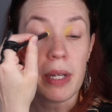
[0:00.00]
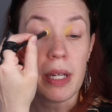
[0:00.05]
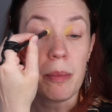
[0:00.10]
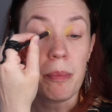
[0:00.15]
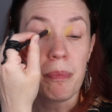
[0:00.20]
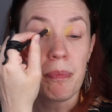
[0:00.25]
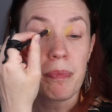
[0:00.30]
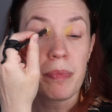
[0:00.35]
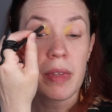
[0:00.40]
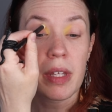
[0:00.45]
but
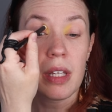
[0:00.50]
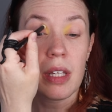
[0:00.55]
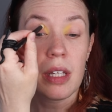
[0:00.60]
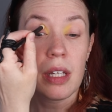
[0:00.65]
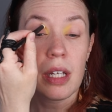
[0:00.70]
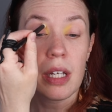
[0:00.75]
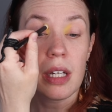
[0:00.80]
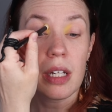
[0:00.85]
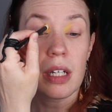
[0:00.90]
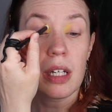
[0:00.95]

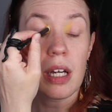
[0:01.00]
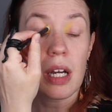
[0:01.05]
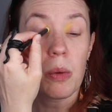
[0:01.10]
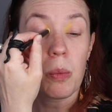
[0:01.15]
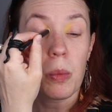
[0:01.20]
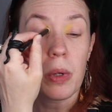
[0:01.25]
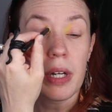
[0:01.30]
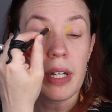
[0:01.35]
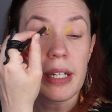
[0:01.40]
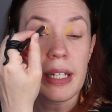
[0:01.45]
I
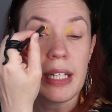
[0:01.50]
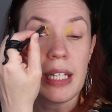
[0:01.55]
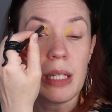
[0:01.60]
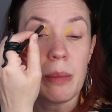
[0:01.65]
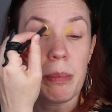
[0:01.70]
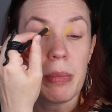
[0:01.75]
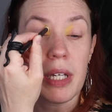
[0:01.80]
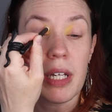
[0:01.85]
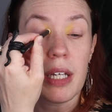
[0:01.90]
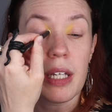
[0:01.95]
want to
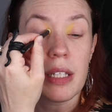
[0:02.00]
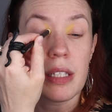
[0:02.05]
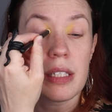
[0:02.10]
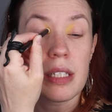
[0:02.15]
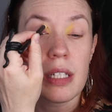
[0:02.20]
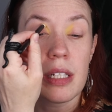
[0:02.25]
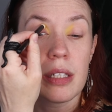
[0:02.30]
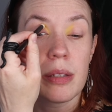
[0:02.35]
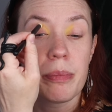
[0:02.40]
keep it